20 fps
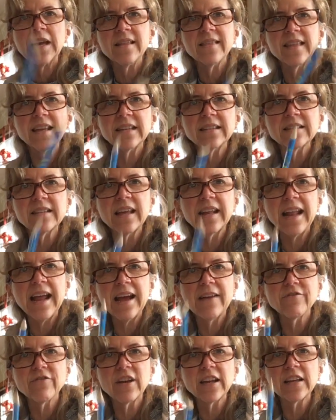things that
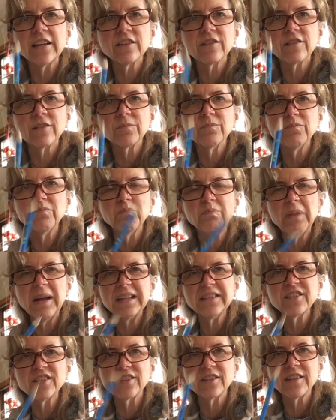have regular
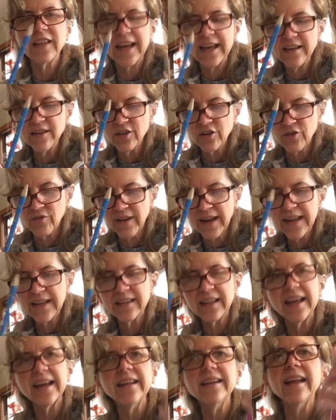pencil lead, gray
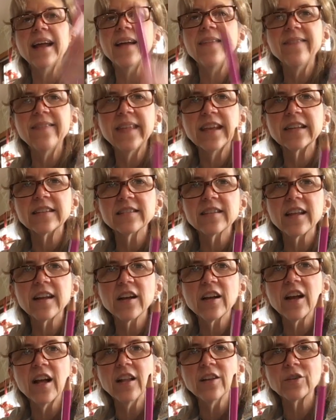lead, and things that
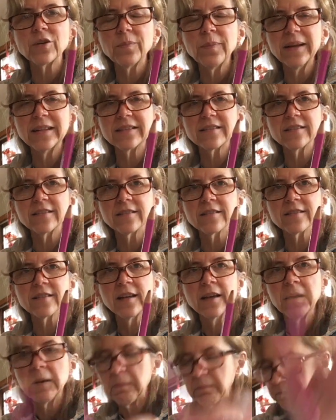are colored pencils.
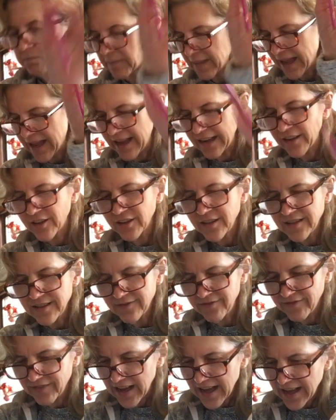I could
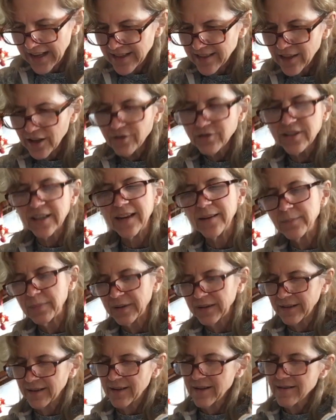divide those up.
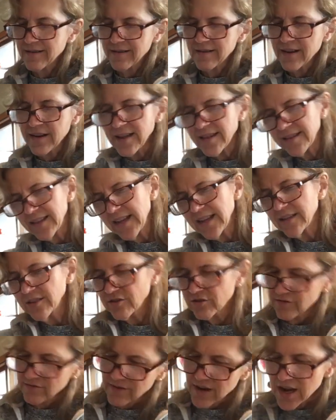All right,
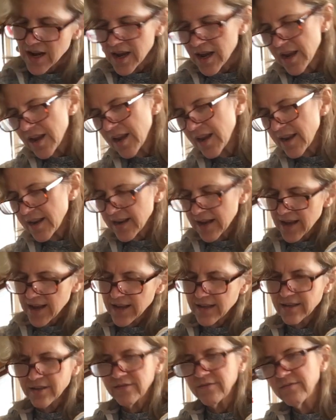that's great, I
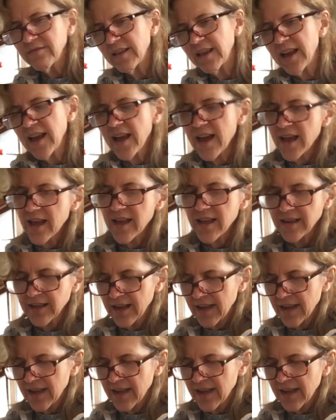do that.